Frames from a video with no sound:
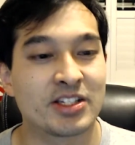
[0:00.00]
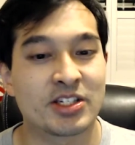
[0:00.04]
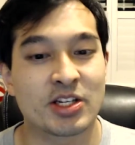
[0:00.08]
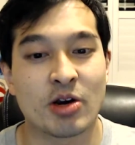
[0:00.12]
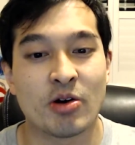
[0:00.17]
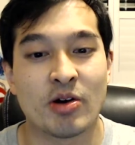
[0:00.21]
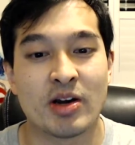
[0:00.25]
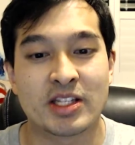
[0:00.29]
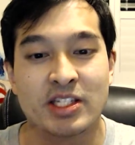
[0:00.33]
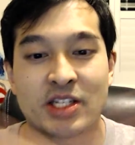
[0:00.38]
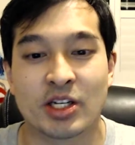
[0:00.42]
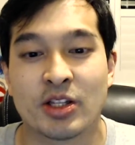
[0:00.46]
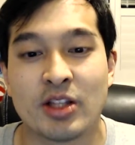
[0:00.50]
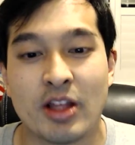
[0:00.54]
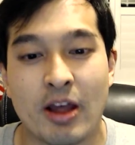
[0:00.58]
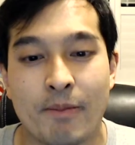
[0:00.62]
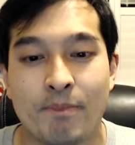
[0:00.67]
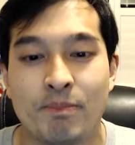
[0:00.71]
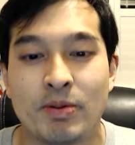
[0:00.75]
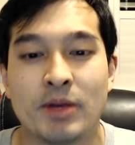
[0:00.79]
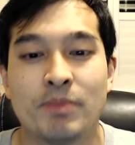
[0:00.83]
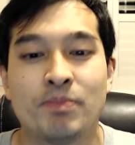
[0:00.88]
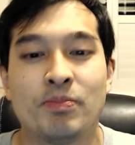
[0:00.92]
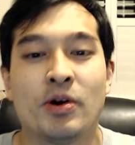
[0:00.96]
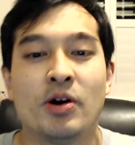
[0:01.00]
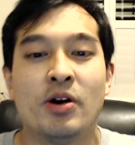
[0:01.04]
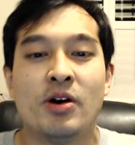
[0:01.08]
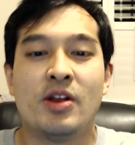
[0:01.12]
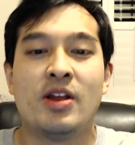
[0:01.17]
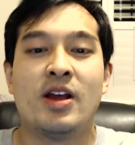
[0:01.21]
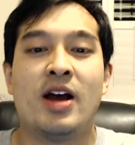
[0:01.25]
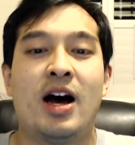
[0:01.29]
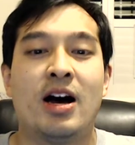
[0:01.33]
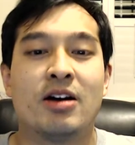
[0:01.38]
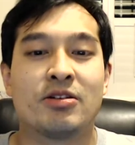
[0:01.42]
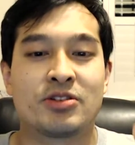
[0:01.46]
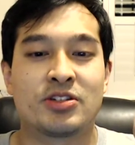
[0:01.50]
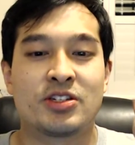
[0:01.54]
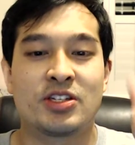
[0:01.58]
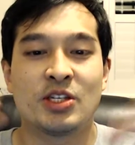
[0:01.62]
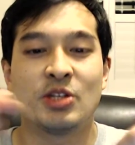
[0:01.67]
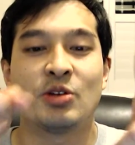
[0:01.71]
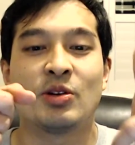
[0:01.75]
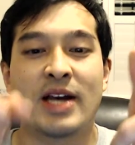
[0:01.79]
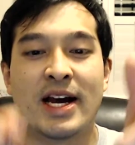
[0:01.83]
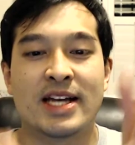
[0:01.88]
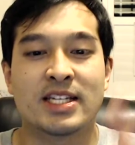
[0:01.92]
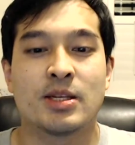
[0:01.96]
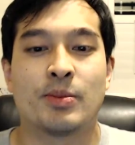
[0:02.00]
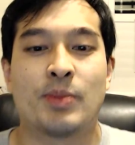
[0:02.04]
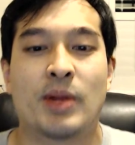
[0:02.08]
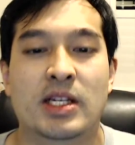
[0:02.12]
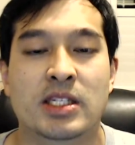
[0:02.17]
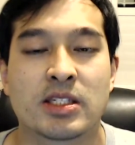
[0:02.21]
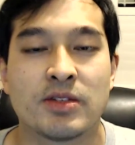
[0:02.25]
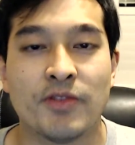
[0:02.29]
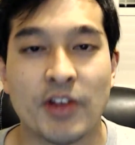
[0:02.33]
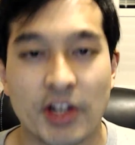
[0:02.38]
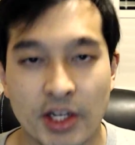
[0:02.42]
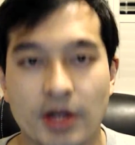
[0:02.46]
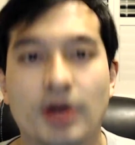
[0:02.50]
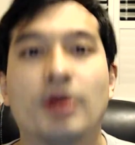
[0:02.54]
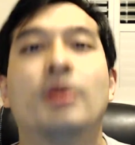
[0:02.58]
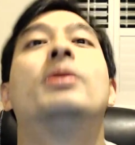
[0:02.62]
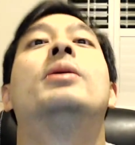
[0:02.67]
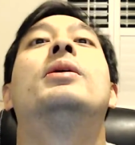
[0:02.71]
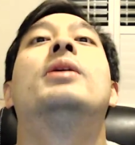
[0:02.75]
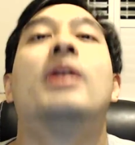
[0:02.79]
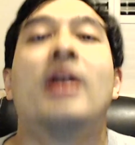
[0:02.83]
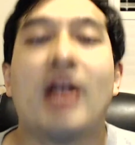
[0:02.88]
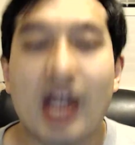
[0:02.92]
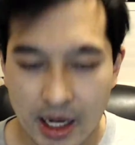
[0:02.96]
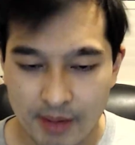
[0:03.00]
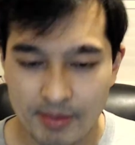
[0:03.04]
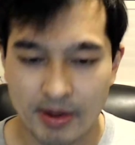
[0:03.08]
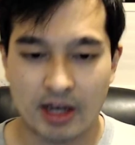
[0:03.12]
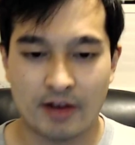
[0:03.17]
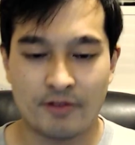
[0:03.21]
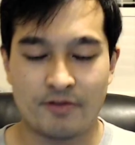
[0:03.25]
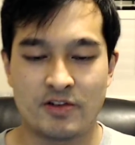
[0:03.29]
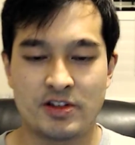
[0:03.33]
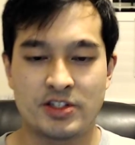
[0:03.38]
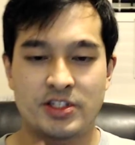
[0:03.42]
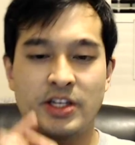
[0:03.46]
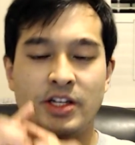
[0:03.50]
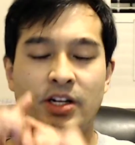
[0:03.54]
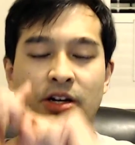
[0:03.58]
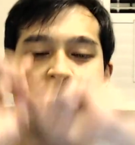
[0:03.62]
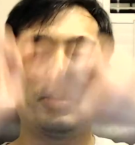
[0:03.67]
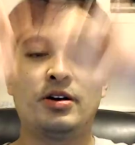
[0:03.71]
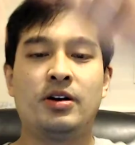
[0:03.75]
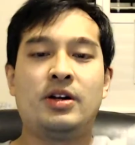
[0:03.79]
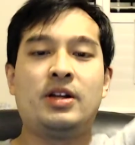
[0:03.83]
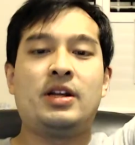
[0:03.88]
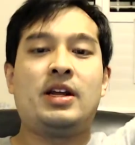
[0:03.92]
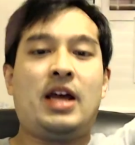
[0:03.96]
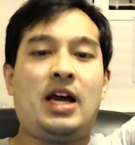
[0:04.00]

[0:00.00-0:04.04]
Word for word: So until then, people, I'll see you guys in the next video. I'm Alpha Zero.